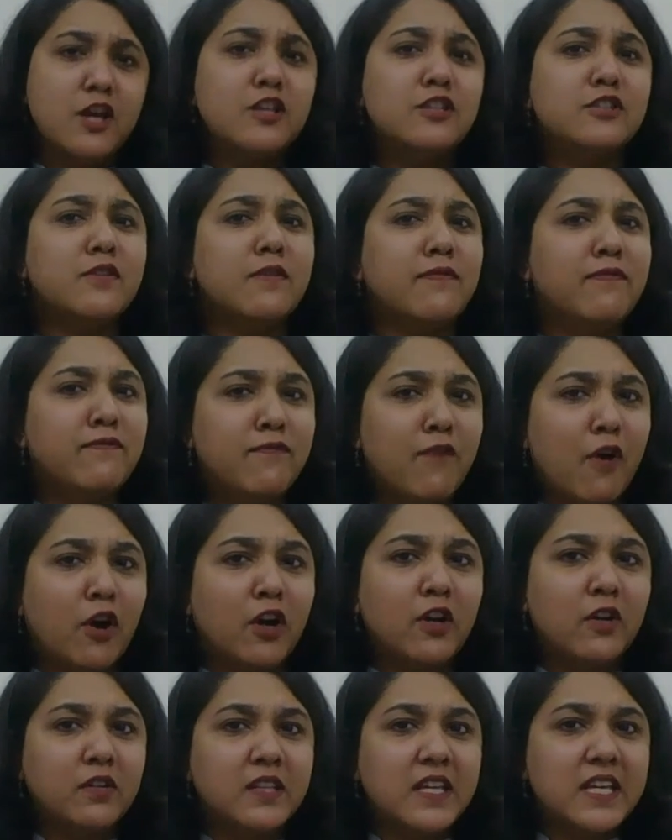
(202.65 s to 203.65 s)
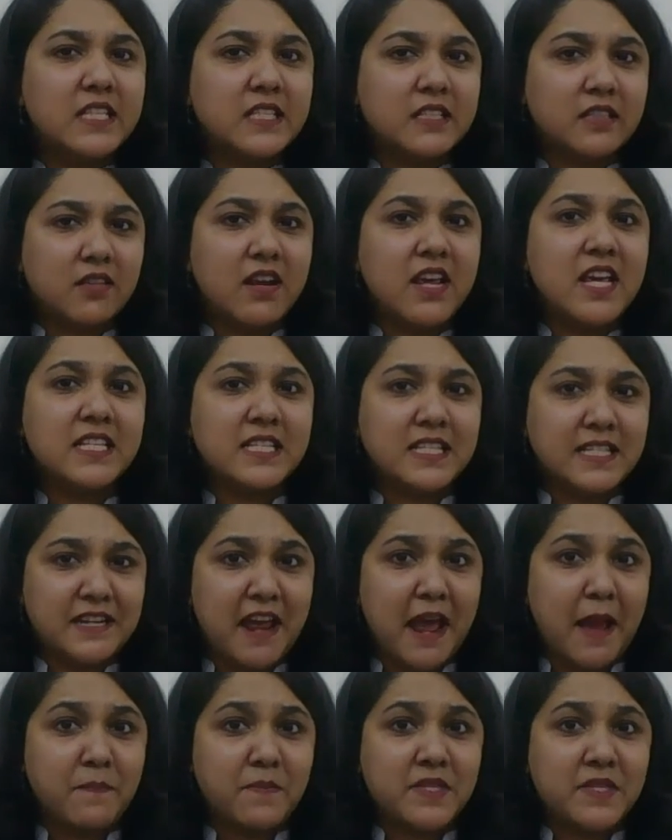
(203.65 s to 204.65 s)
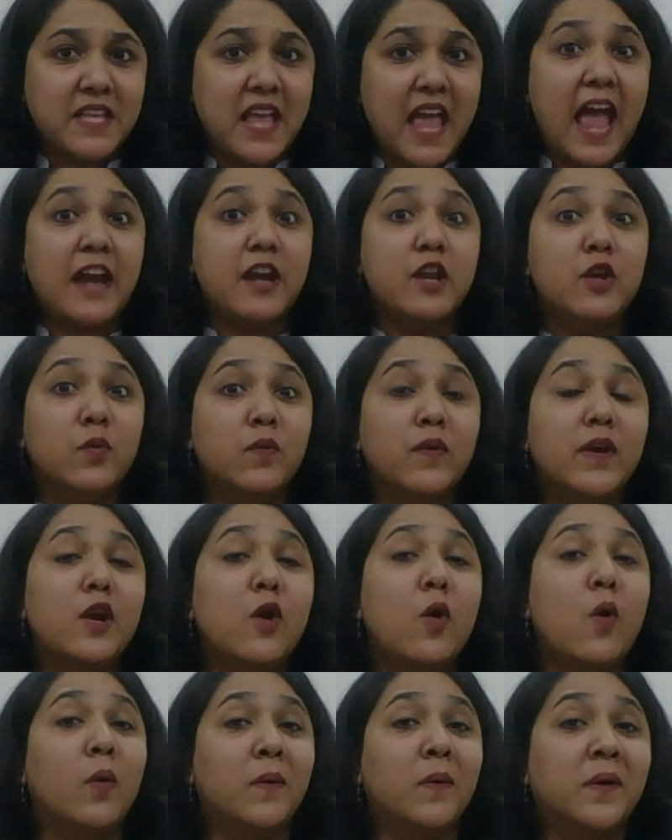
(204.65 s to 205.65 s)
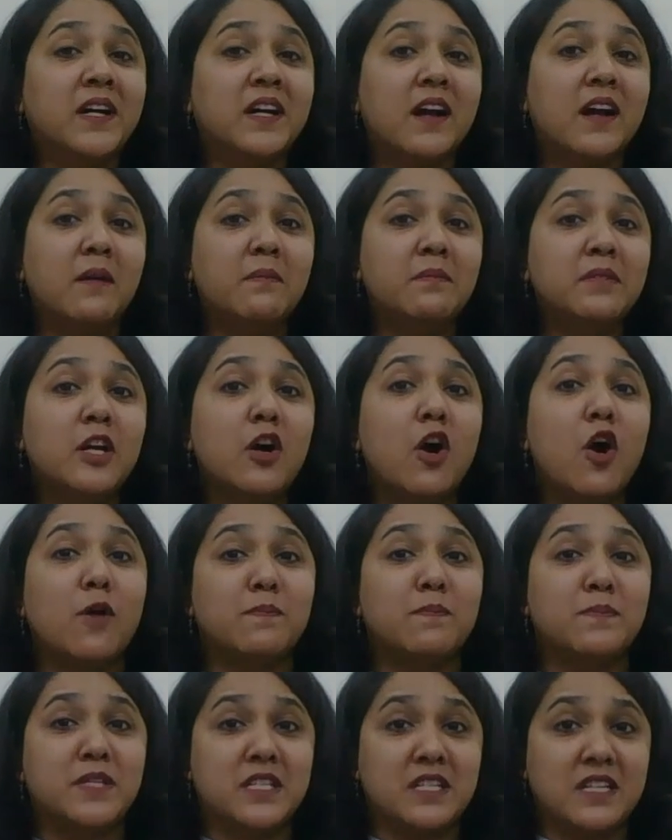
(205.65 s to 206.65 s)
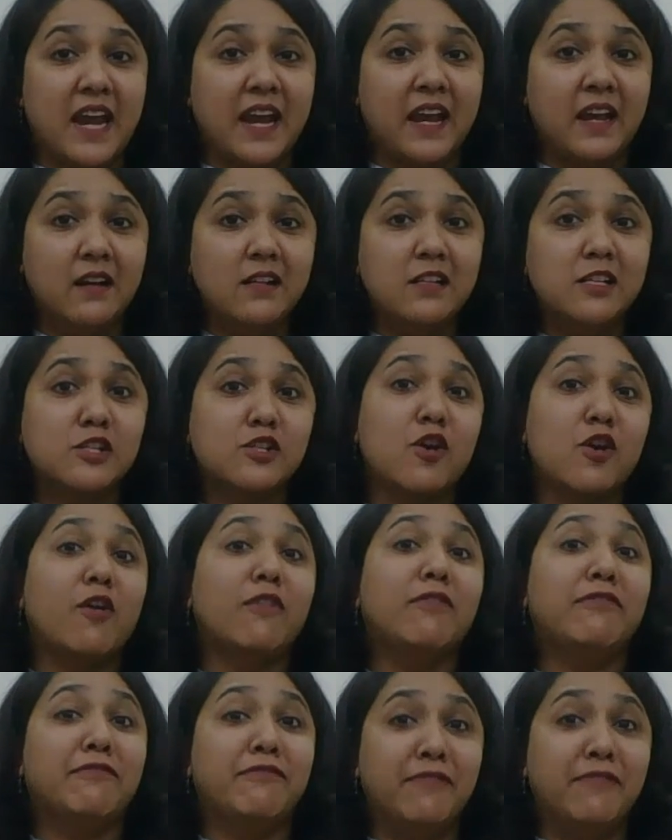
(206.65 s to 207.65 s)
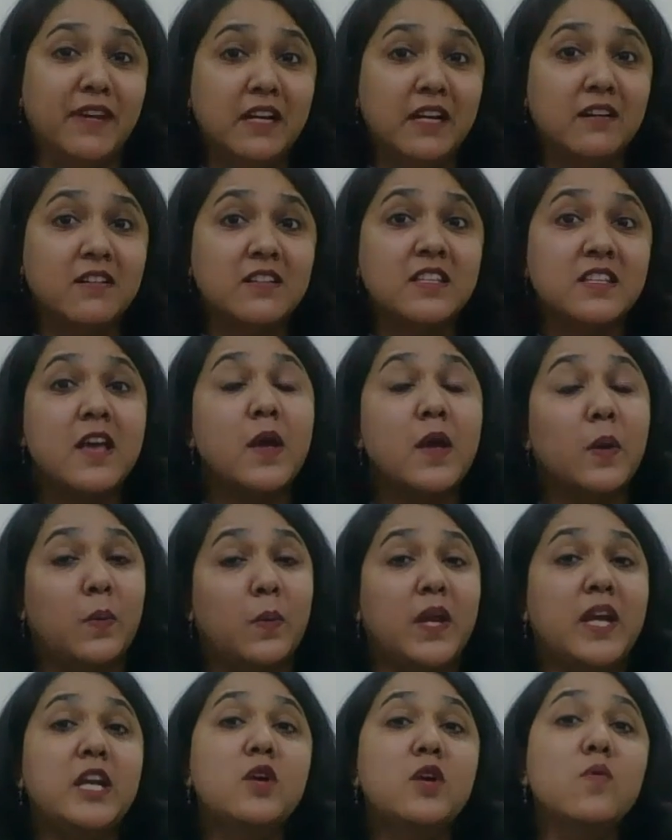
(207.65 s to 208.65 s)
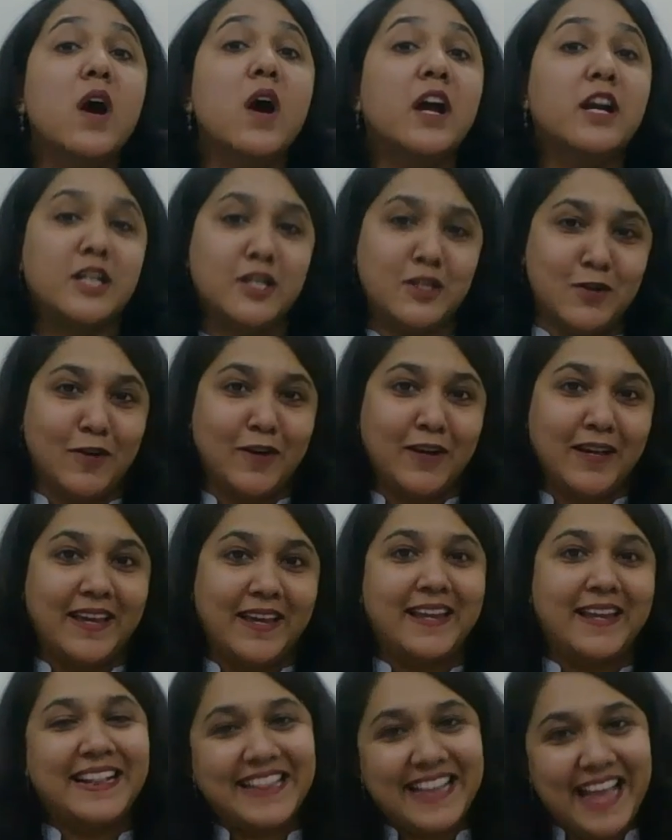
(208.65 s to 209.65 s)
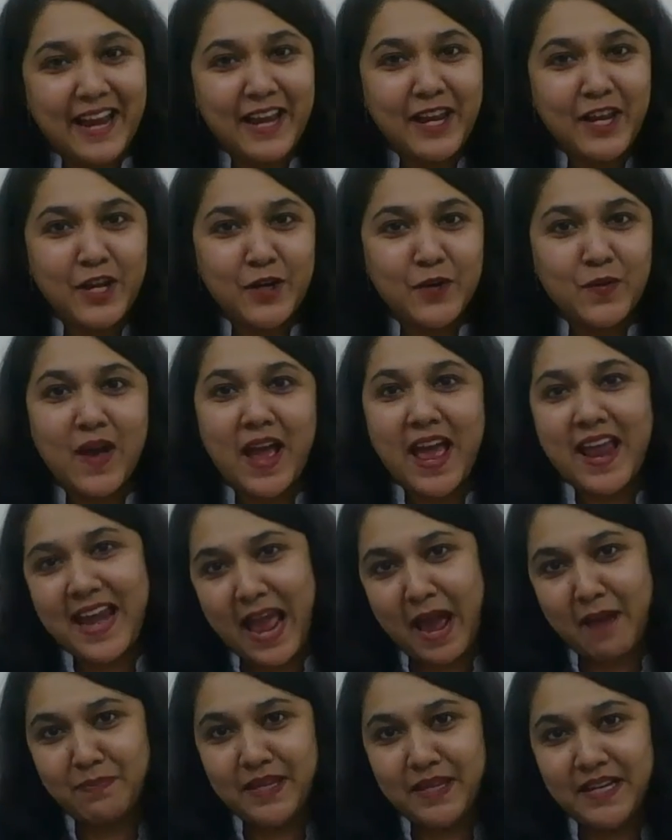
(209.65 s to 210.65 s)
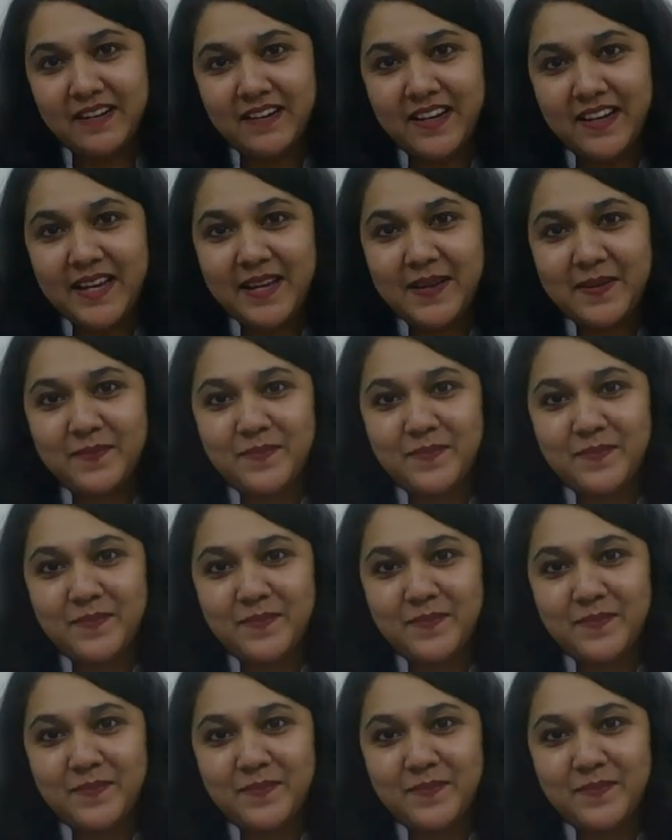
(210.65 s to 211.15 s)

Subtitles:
So follow these 3 steps and you will overcome the obstacles of fillers when you are talking. Thank you and happy learning.